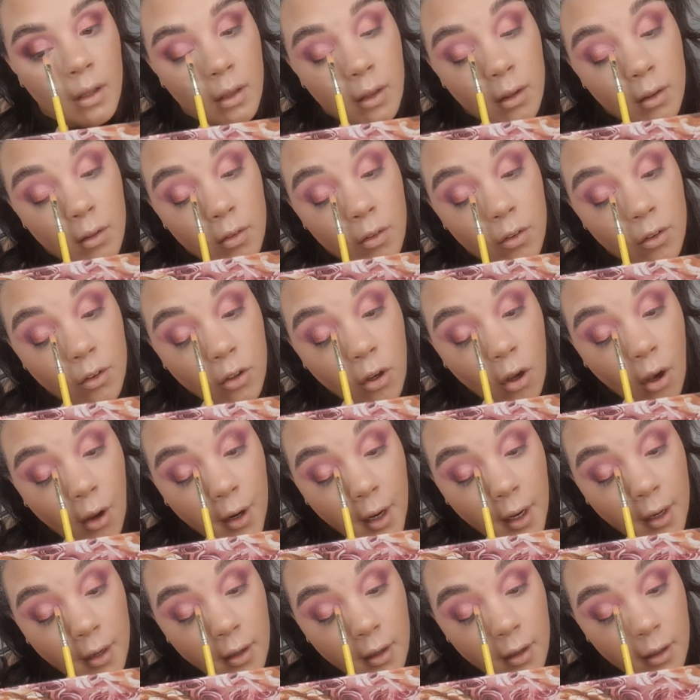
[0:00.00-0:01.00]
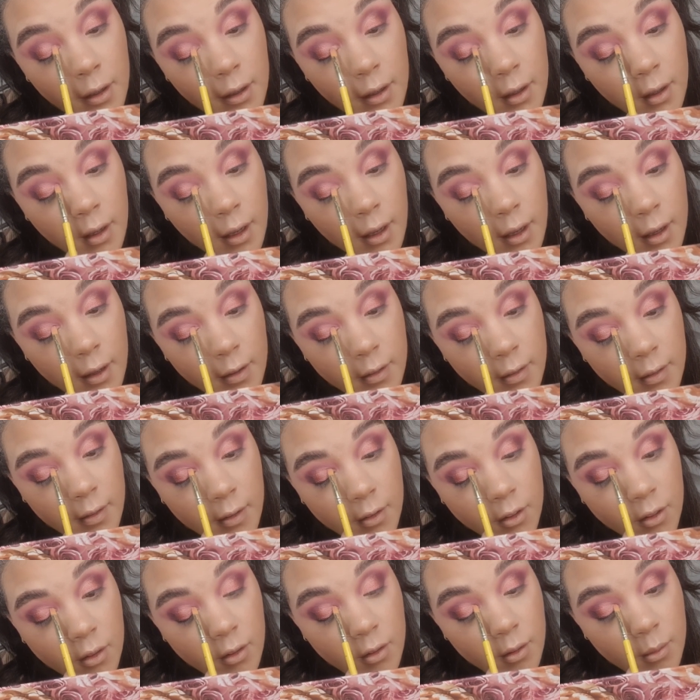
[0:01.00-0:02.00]
Stunning, as
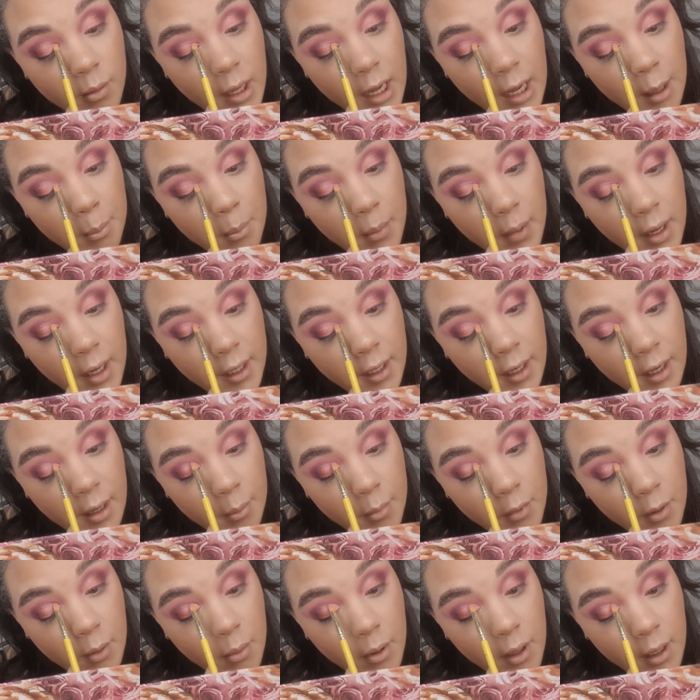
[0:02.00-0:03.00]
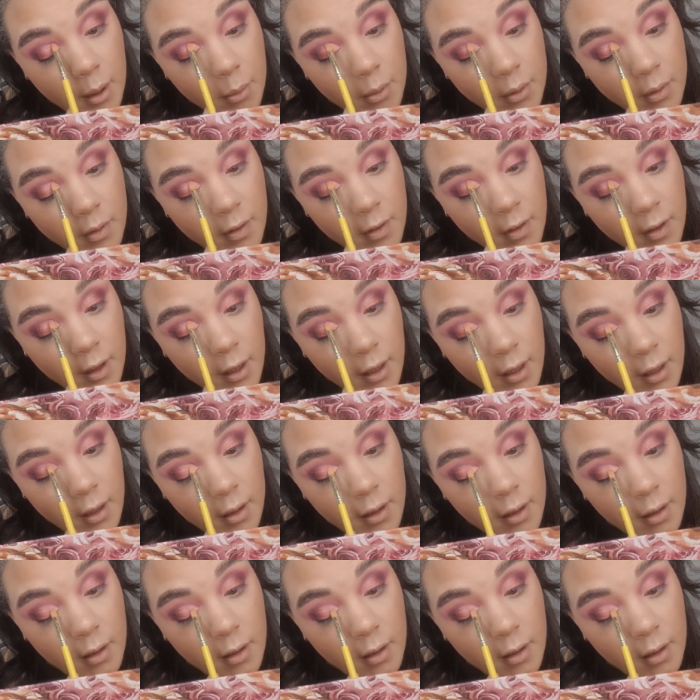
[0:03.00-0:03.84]
Manny MUA would say.